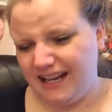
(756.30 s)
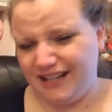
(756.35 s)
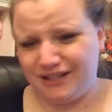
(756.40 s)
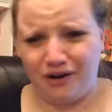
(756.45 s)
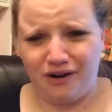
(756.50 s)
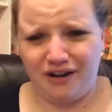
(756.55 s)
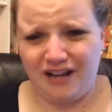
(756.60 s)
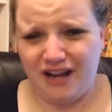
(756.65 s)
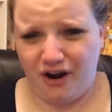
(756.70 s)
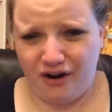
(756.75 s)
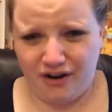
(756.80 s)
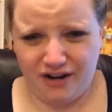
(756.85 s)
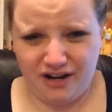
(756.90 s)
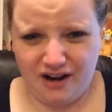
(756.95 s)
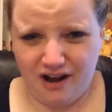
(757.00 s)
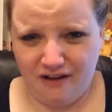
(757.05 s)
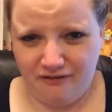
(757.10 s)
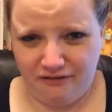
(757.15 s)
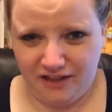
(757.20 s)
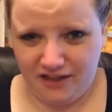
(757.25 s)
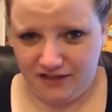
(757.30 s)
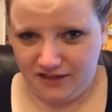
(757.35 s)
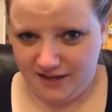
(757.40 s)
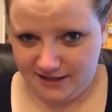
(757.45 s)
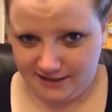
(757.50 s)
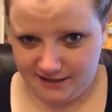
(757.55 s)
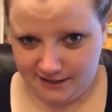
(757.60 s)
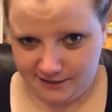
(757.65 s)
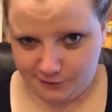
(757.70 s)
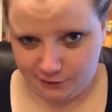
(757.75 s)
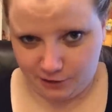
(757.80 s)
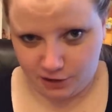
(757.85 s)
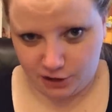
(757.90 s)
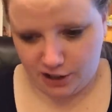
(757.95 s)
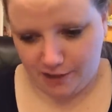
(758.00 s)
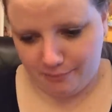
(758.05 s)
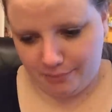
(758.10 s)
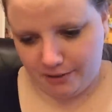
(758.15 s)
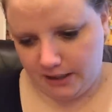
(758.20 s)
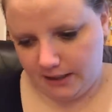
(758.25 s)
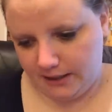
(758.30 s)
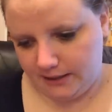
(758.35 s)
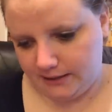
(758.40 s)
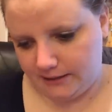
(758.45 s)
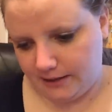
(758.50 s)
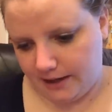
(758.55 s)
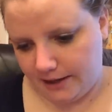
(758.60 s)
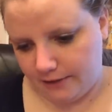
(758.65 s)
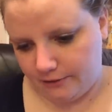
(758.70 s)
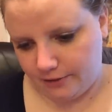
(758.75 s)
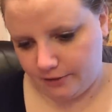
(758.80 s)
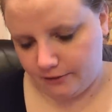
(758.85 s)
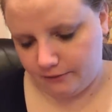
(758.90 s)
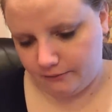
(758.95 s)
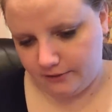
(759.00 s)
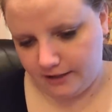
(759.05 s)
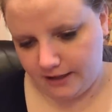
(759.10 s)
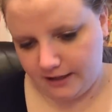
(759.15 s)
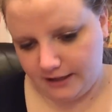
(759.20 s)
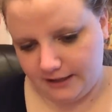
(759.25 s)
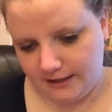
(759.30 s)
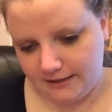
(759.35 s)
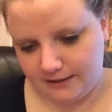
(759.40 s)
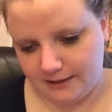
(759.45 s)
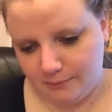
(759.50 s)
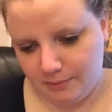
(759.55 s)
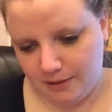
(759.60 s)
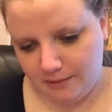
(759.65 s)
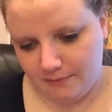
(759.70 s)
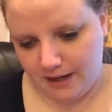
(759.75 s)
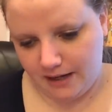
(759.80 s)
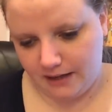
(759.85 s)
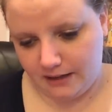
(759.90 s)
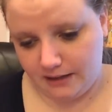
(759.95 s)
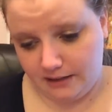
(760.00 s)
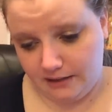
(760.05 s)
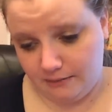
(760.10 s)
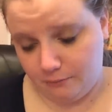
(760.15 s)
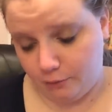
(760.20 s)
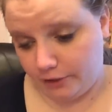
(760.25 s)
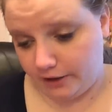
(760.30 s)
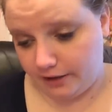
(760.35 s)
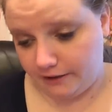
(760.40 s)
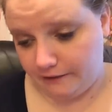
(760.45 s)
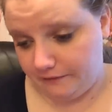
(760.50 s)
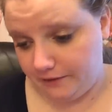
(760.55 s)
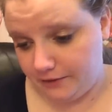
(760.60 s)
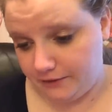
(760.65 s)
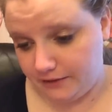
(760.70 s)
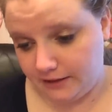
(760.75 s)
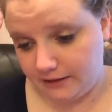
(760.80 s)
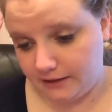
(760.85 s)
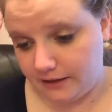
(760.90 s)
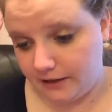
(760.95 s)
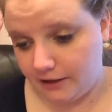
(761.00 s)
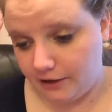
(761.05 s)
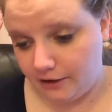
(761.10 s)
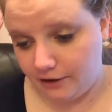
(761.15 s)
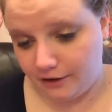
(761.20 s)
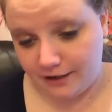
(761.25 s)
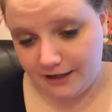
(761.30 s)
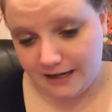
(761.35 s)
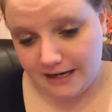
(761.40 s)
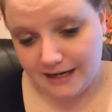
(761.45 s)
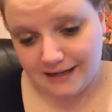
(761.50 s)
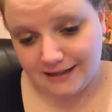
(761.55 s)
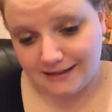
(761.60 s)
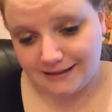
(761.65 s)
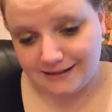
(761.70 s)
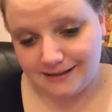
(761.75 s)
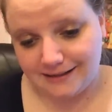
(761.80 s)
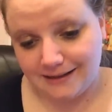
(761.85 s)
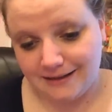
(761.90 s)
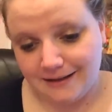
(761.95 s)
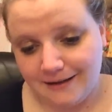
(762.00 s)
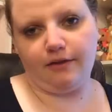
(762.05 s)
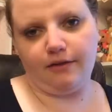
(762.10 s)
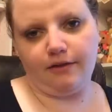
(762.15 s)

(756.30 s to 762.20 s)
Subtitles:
it's already hard enough that these things are in Japanese. I don't know that it needs to be made any more confusing than it already is.